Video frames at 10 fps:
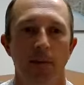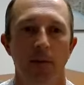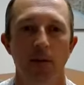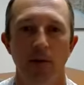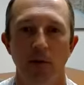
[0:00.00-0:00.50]

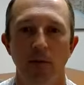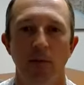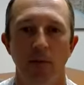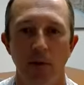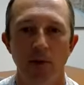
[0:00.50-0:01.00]
These
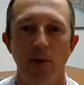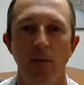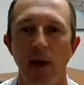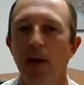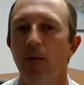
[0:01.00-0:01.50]
are
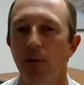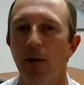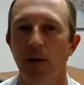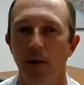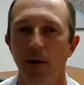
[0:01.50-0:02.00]
made to
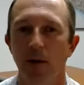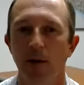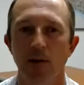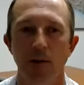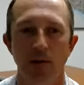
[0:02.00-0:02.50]
print
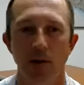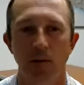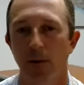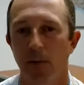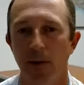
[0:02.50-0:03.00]
large, so you
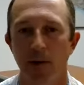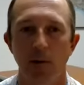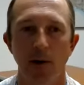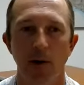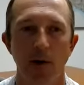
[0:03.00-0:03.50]
can put them on your
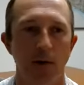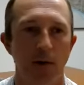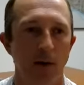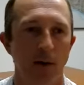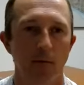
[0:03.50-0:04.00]
wall
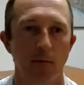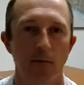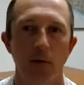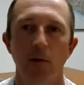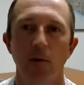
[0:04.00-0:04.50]
and
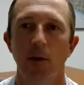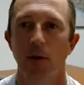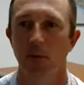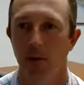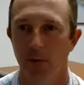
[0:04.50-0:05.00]
do what
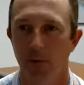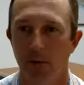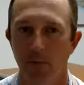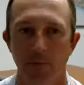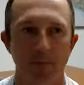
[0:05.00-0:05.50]
you will with
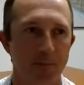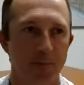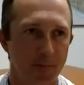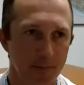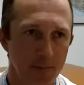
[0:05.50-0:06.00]
them.
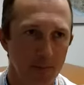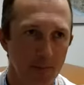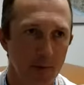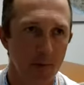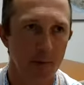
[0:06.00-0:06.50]

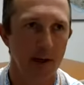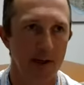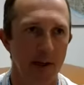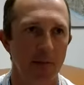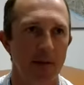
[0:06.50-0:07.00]
We like
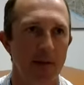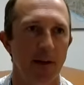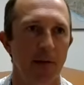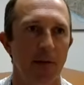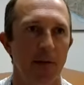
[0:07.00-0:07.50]
to have these
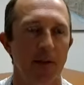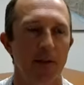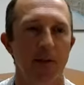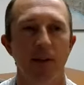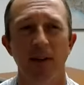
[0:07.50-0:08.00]
out there
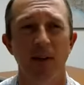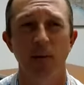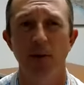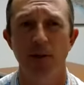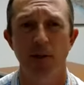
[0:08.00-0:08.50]
because
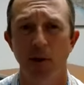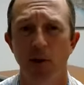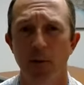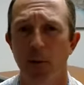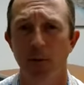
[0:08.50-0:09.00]
we used to
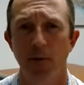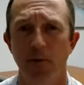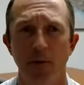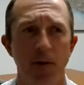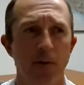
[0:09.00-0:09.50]
charge people
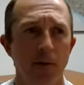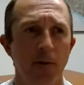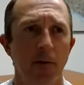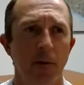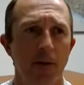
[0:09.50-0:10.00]
for every
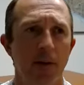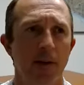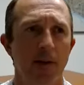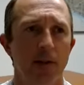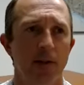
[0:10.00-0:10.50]
little thing
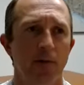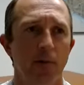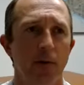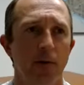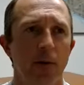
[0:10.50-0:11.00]
like this, and
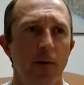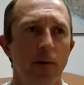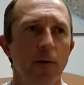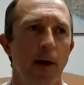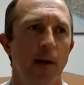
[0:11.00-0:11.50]
we don't need to
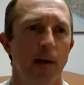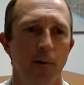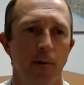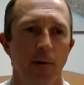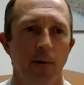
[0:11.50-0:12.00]
do that
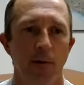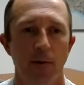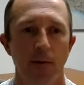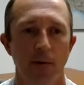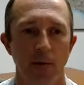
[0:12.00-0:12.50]
anymore.
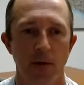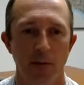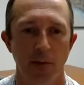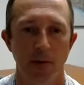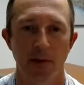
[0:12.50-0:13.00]
We
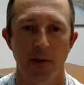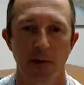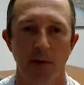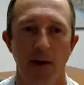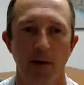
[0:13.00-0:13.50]
just put the
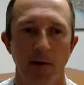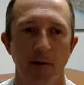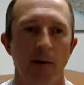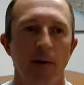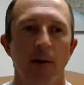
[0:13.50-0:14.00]
stuff out here.